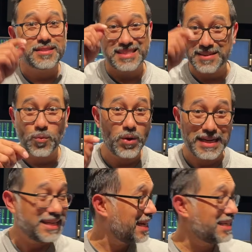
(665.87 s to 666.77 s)
to
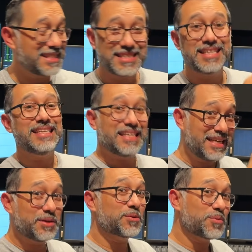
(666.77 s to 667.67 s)
one day sit
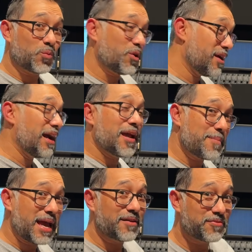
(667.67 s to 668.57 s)
here where I'm
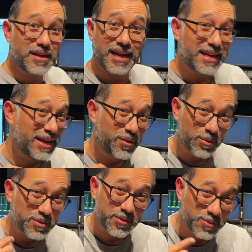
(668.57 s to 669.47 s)
at, friend, I didn't go
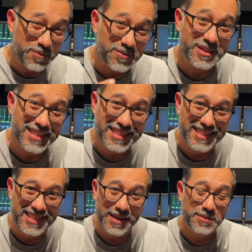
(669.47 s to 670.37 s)
to school for
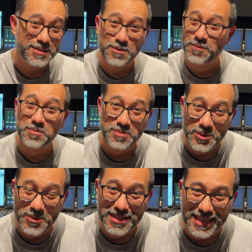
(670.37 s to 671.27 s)
this. I went to school for
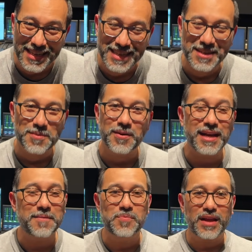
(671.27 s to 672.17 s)
music,
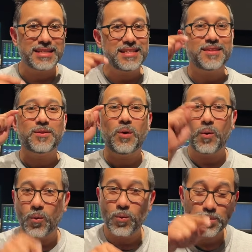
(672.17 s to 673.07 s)
right? I did it the
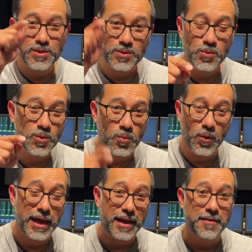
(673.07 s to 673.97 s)
old school
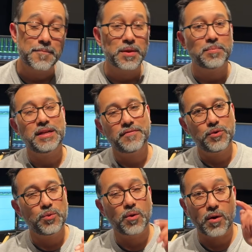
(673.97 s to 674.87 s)
way. But if
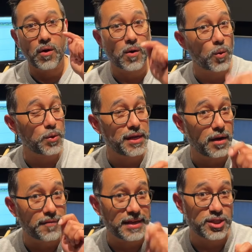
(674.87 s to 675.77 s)
you are already
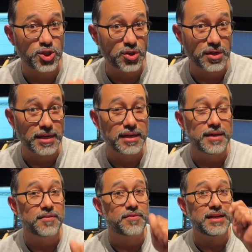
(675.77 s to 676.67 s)
on that journey,
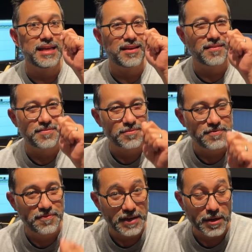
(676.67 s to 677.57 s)
friend, it can feel
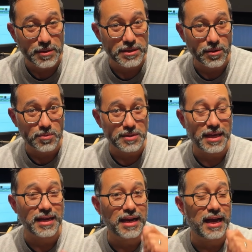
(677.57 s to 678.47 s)
very lonely,
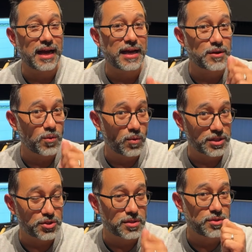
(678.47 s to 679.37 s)
and I don't
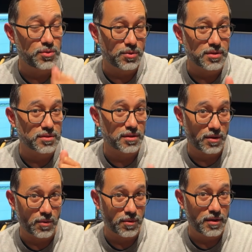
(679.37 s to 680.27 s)
want you to do this
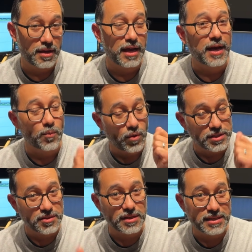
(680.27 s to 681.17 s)
alone. I
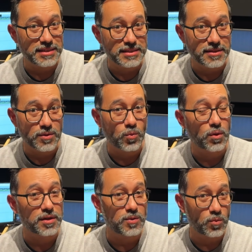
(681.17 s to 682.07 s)
want you to consider
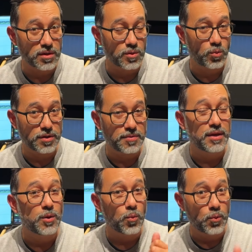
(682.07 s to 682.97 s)
working one-on-one
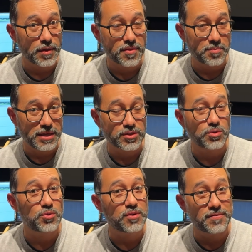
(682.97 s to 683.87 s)
with me, so
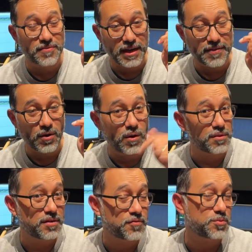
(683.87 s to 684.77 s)
you can find all
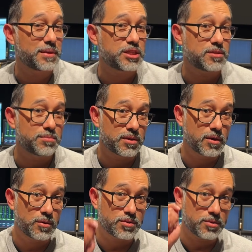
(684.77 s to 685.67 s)
the information
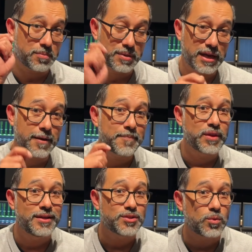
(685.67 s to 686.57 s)
below to apply
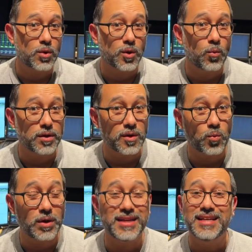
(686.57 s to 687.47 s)
to work
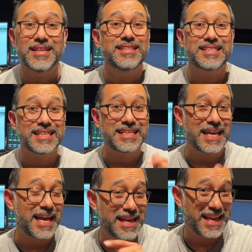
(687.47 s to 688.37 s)
one-on-one to
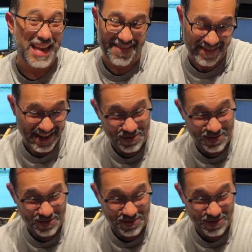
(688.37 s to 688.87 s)
get and